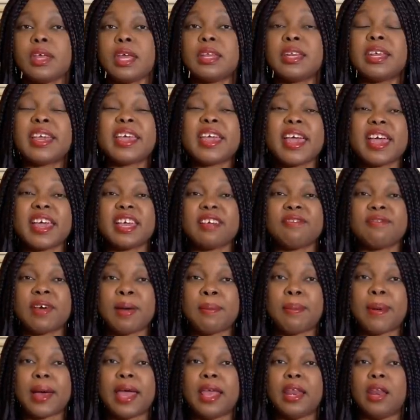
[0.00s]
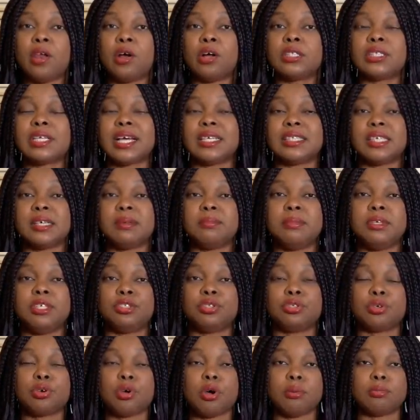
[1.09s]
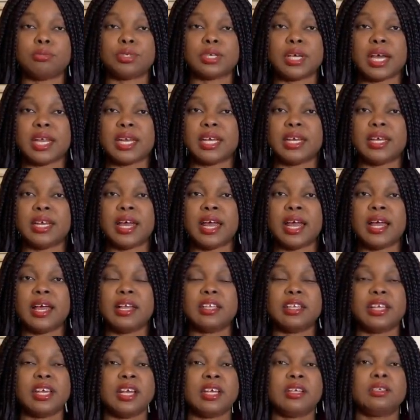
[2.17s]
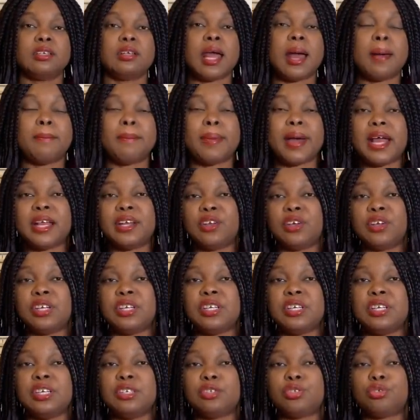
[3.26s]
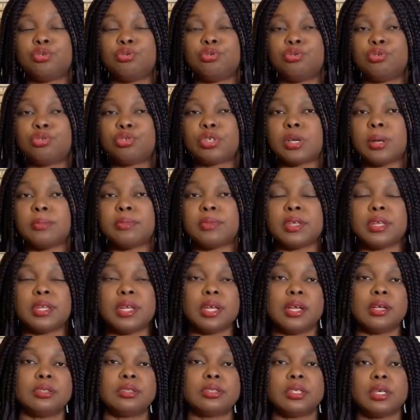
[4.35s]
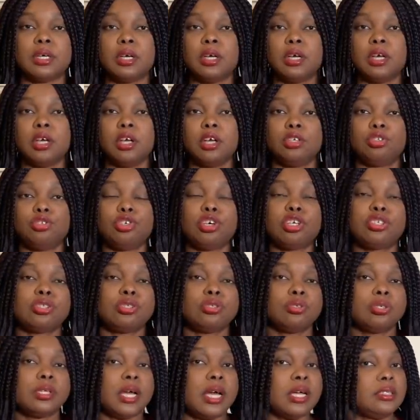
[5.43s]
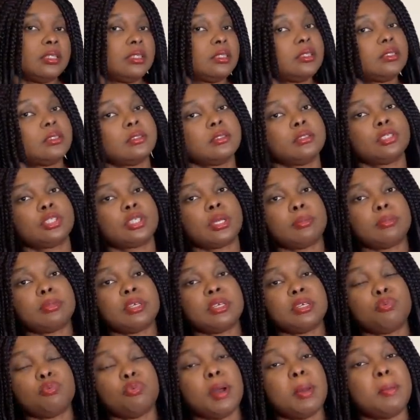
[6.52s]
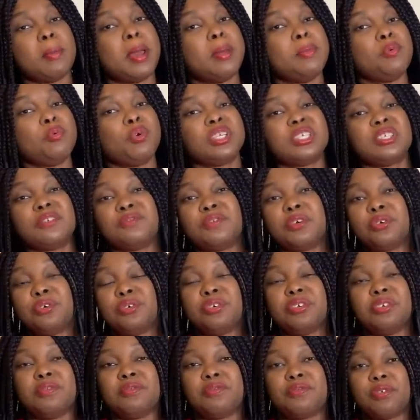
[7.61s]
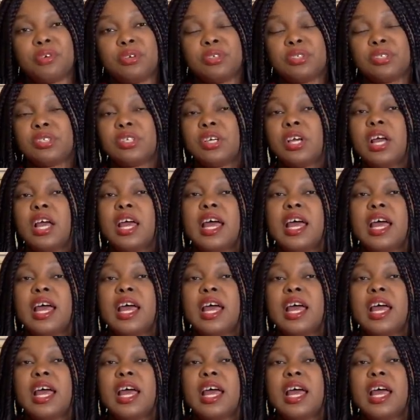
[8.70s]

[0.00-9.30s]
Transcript: the caregiver pilot as a means to come to Canada, then abandoning it to do something else, just know that something might be waiting for you in the front.